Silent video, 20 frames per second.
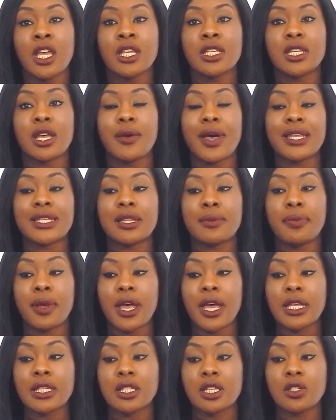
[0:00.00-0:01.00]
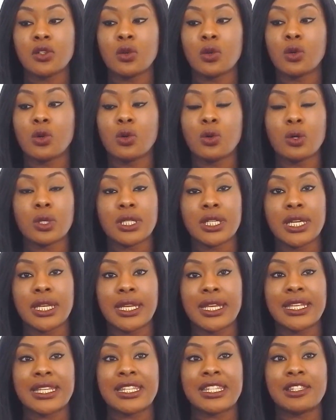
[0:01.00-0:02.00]
So as the person you're
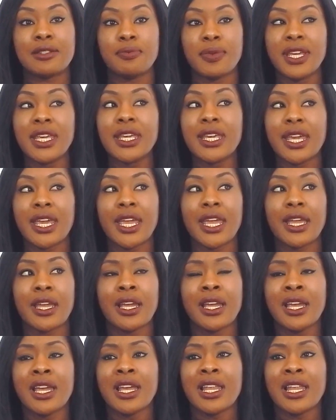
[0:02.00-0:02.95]
courting is speaking,